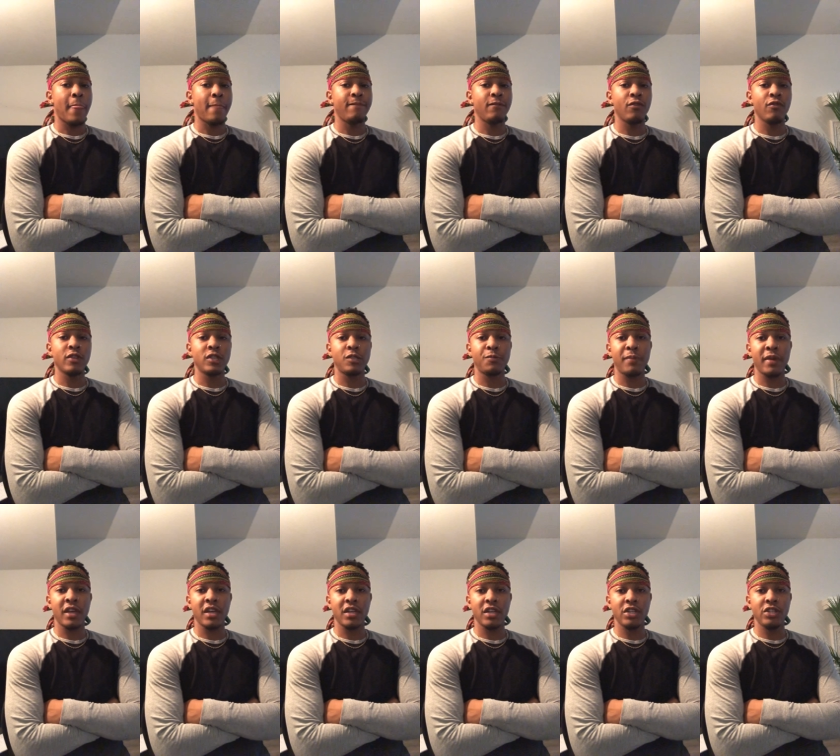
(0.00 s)
the
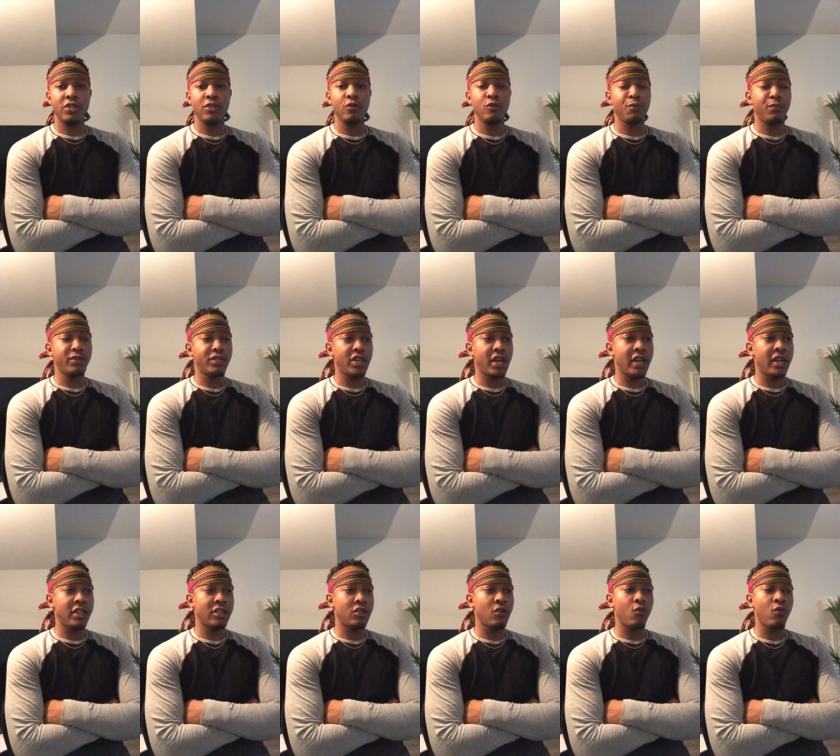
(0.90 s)
respect issues
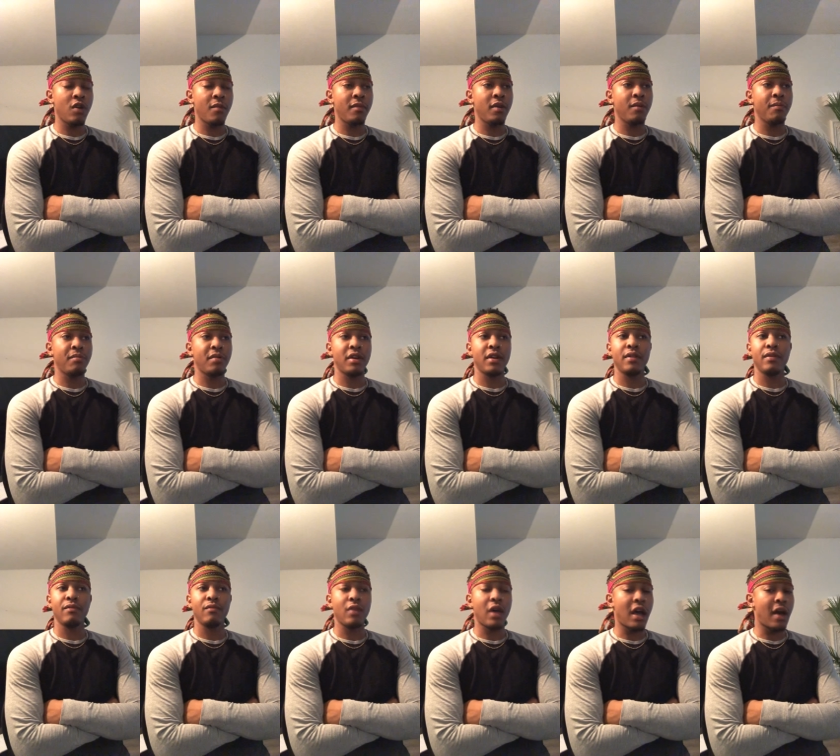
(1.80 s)
pertaining to women, but
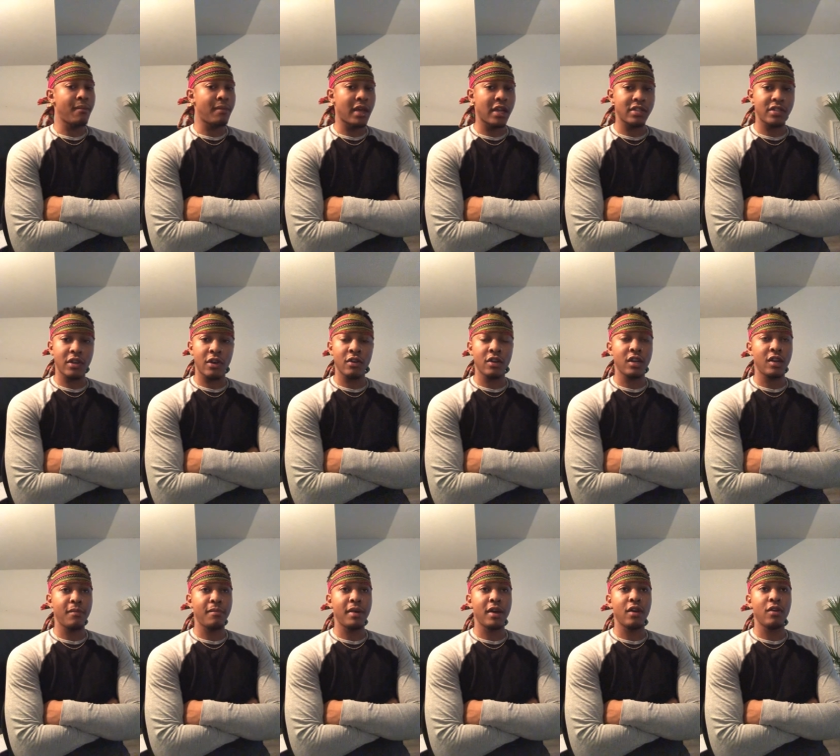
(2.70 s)
I'm not talking
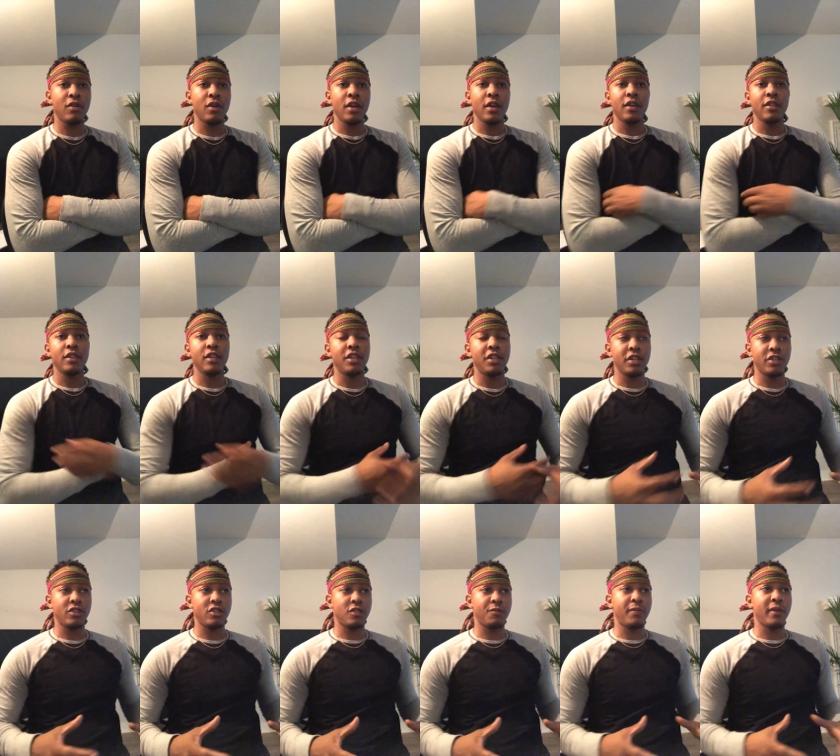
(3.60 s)
about the
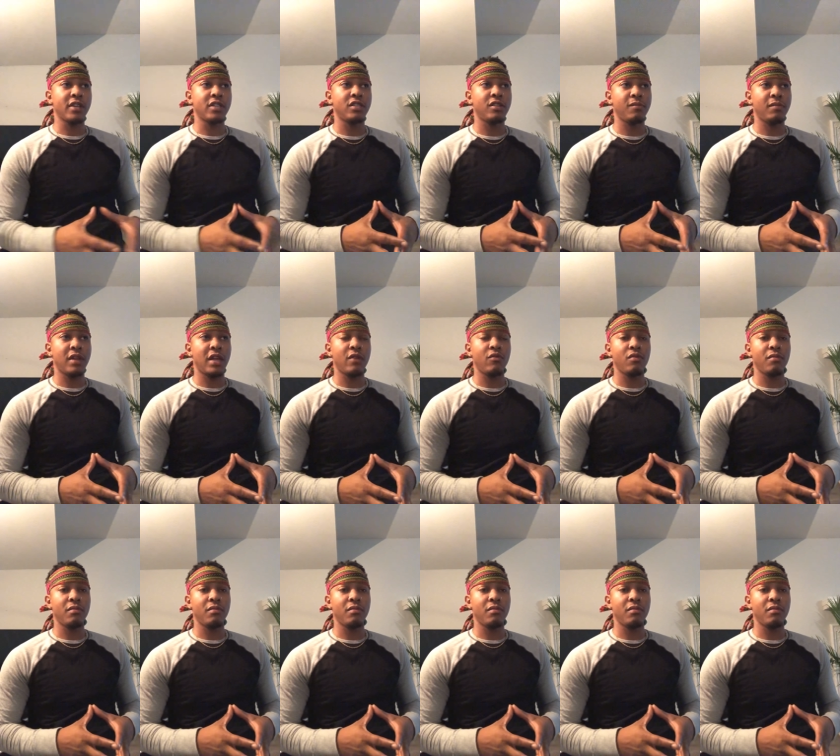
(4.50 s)
disrespect to black